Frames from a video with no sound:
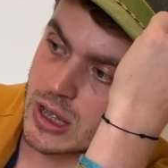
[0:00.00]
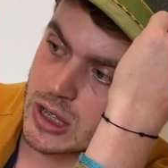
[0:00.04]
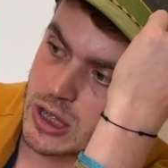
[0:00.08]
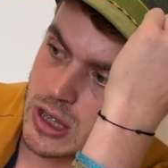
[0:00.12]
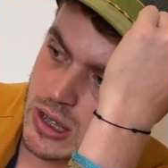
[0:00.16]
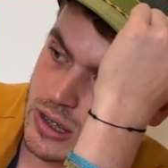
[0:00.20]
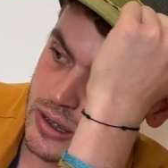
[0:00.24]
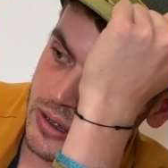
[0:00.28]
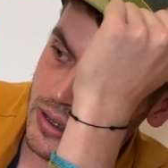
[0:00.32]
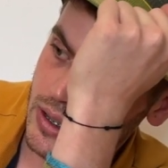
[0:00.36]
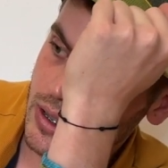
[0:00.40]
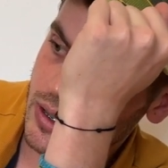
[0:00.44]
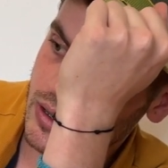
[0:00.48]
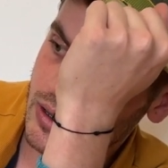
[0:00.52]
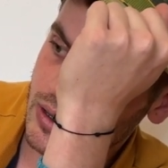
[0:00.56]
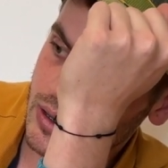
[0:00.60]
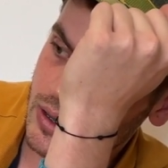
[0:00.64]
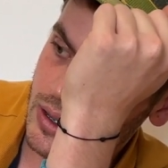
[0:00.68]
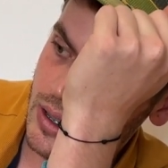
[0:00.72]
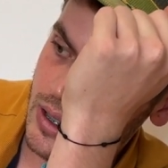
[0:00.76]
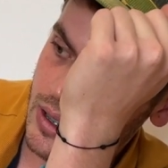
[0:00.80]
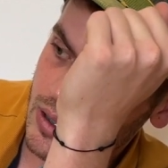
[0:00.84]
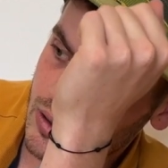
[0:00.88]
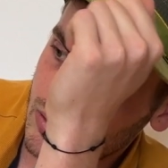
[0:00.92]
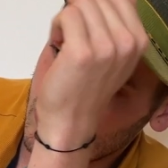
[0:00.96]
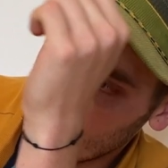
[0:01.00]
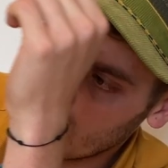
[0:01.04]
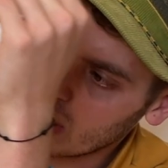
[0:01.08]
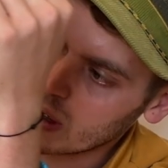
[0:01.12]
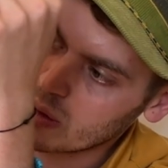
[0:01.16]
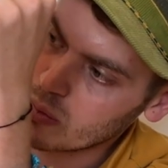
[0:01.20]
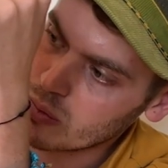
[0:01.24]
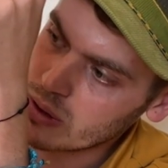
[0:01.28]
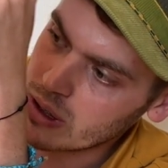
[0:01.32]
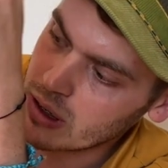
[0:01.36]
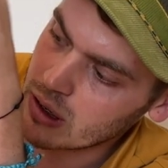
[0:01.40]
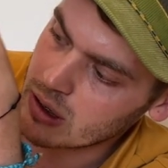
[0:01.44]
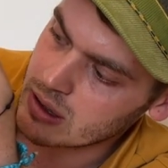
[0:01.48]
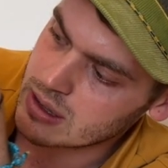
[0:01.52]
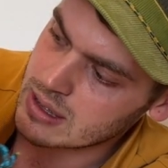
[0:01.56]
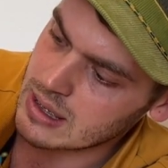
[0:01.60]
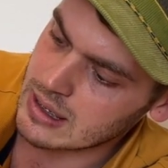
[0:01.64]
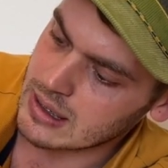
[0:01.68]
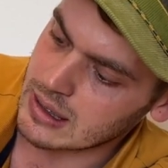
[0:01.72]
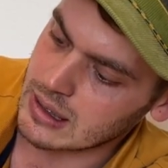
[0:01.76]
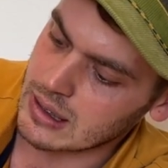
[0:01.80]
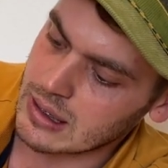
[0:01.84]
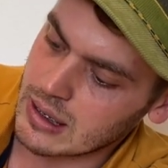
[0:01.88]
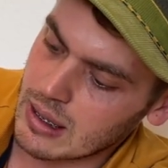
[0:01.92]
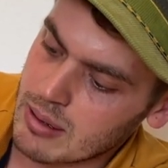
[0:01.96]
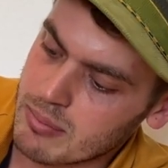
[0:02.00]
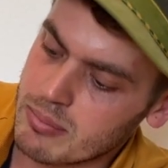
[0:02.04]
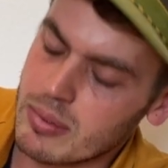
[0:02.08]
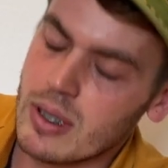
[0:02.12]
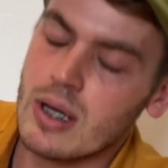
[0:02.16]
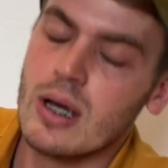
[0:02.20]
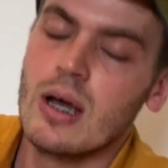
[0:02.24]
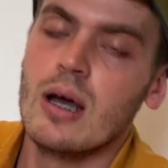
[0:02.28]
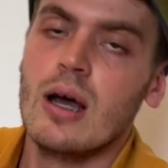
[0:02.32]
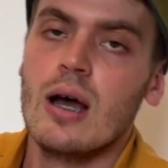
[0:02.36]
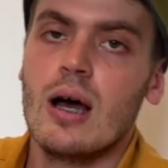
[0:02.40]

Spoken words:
actually then when we are setting it up.